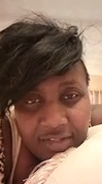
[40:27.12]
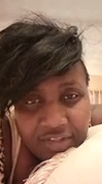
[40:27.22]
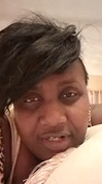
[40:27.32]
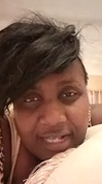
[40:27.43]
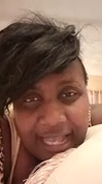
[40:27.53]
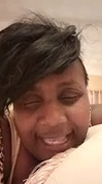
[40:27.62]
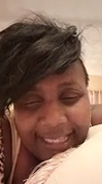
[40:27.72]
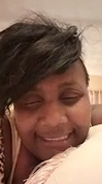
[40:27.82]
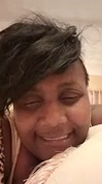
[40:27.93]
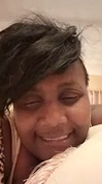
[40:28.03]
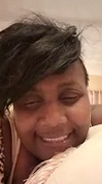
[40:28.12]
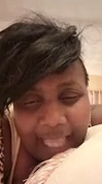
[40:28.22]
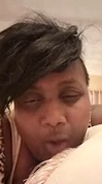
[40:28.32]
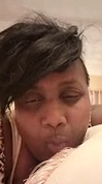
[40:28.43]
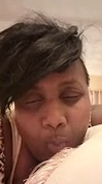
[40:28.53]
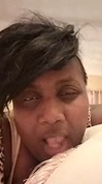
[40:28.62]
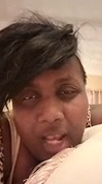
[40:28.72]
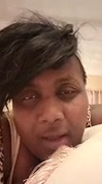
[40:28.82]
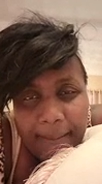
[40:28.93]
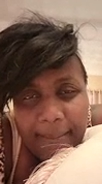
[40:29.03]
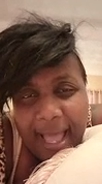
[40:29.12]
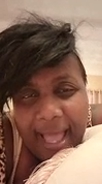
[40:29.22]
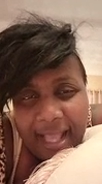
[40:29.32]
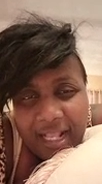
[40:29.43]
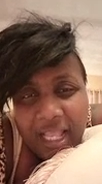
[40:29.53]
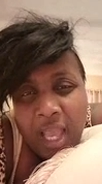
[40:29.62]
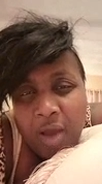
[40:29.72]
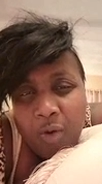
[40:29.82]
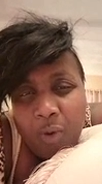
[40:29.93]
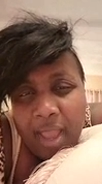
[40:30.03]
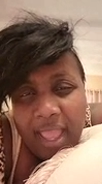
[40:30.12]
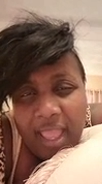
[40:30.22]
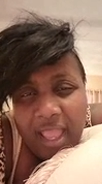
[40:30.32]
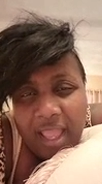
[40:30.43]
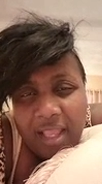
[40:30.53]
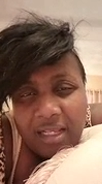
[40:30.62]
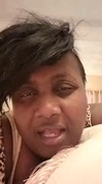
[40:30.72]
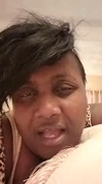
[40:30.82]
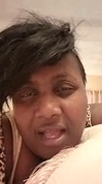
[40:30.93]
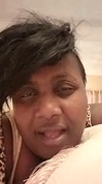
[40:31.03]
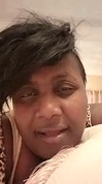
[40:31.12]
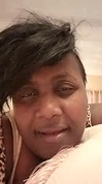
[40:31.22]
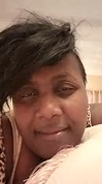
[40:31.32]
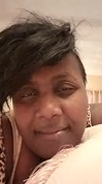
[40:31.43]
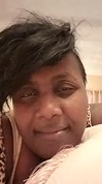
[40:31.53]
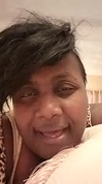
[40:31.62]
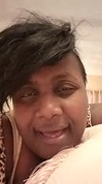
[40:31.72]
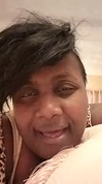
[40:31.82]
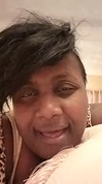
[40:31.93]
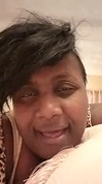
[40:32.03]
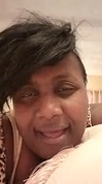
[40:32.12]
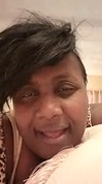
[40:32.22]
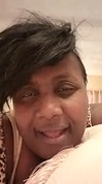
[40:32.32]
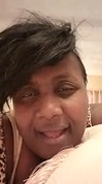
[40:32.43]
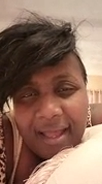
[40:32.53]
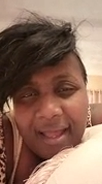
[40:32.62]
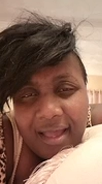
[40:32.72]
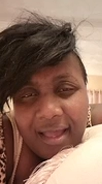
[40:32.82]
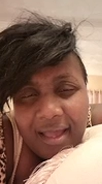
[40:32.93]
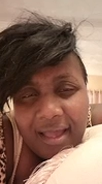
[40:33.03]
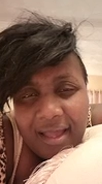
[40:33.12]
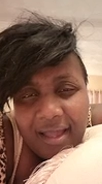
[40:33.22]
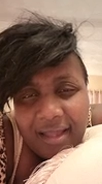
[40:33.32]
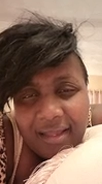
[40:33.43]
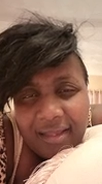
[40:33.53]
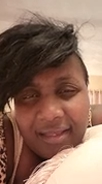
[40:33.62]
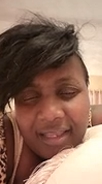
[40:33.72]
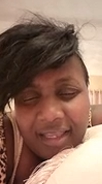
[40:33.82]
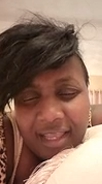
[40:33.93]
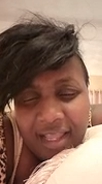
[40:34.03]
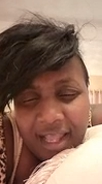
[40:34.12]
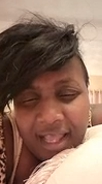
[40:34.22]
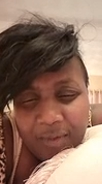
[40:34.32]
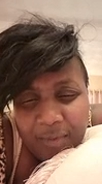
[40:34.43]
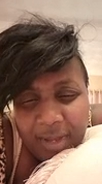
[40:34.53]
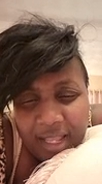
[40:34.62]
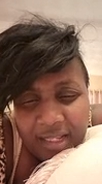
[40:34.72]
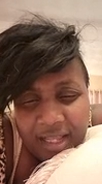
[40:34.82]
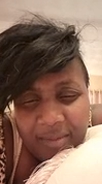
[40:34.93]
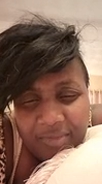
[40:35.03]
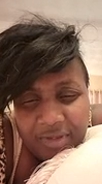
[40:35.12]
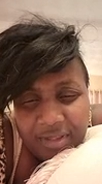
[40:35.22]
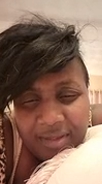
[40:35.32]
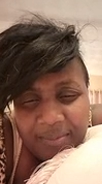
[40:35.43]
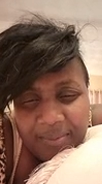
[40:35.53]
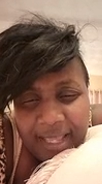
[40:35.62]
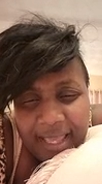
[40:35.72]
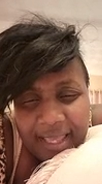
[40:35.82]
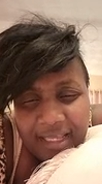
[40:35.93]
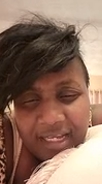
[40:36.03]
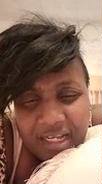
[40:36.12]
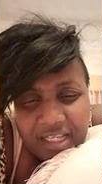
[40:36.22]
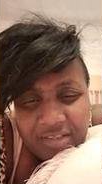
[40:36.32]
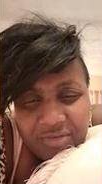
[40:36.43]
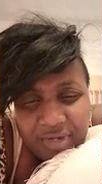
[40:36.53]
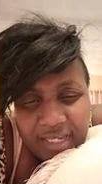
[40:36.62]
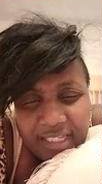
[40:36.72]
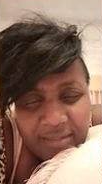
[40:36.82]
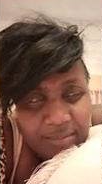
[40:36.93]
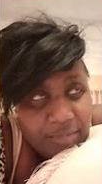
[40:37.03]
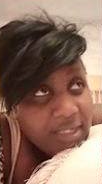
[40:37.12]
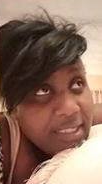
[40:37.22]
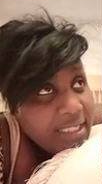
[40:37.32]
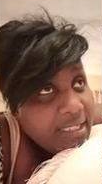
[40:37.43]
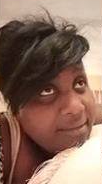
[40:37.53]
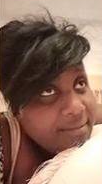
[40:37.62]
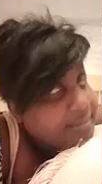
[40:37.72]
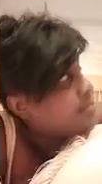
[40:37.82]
So guys, yeah, welcome back. Welcome back. Welcome to the plank. It's raining bodily.